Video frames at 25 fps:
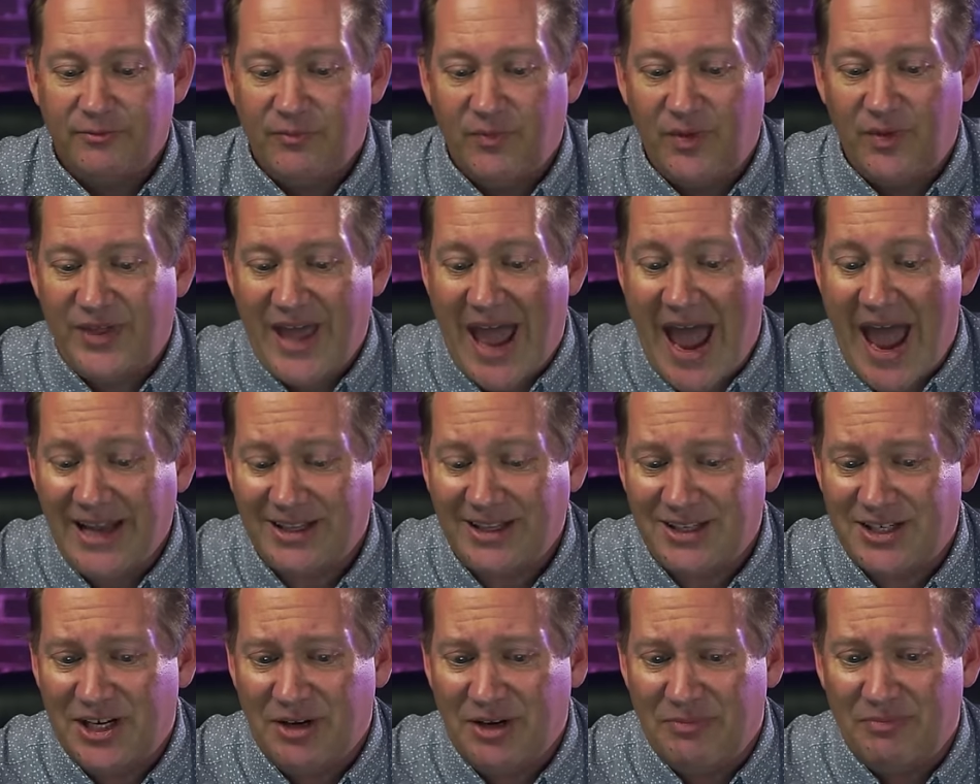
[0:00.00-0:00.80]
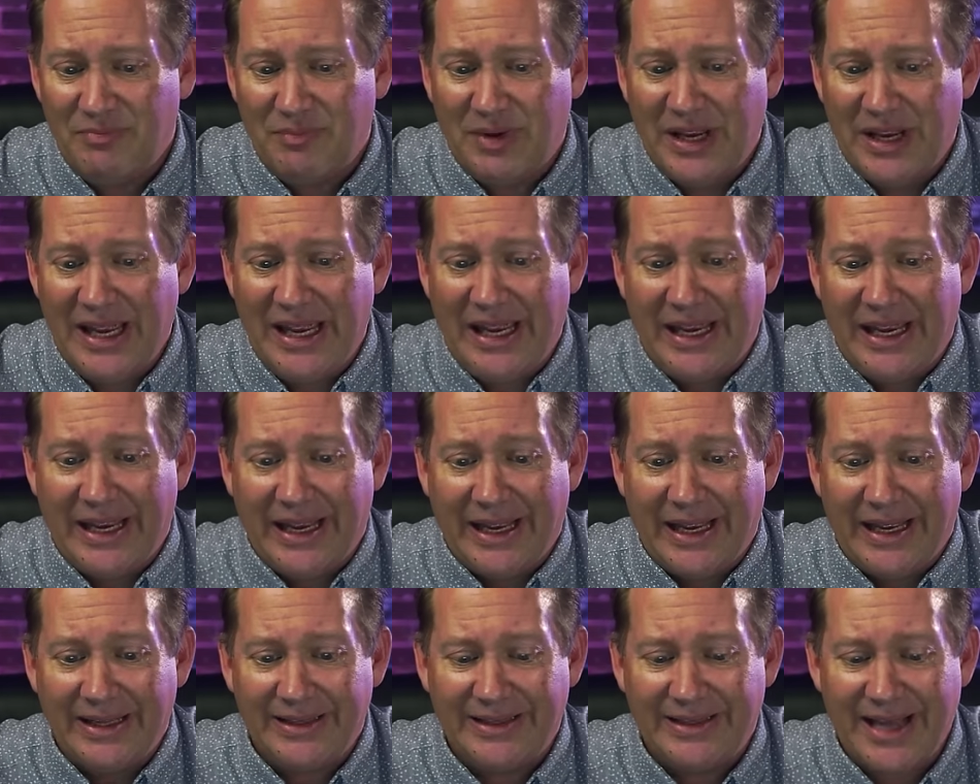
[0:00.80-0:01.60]
That to
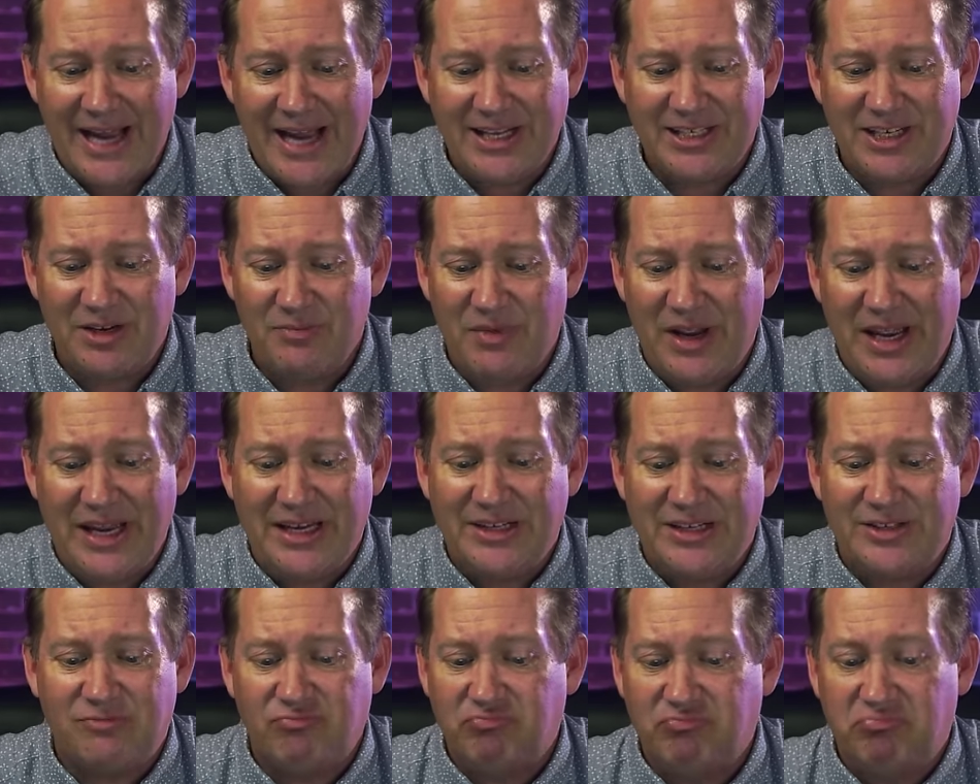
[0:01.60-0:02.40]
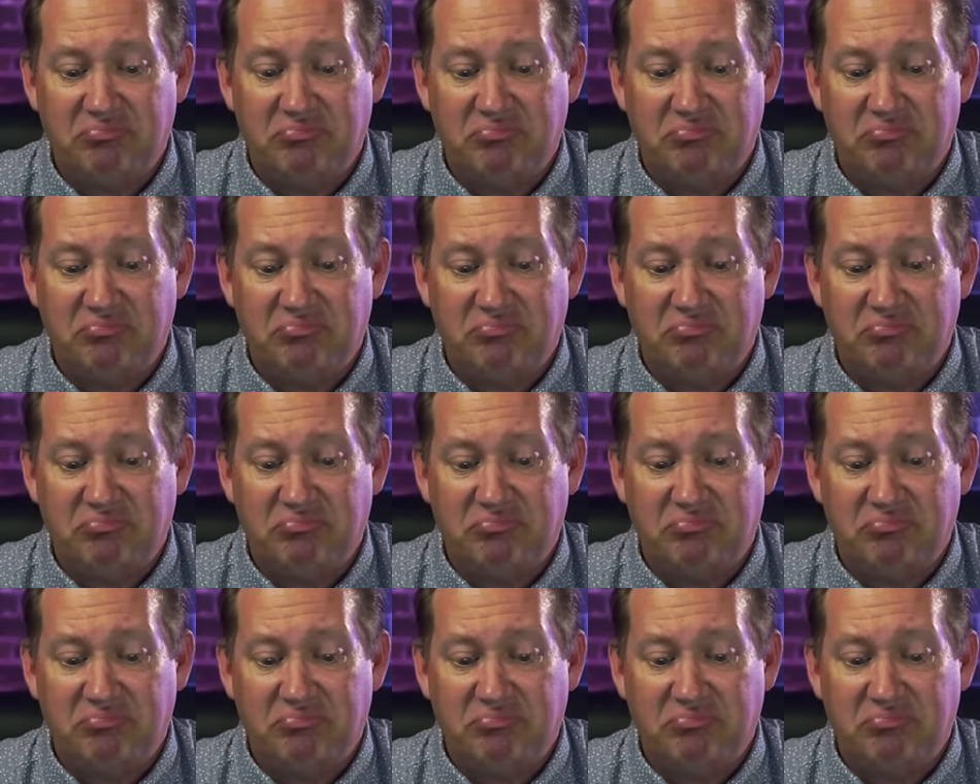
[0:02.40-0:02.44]
me is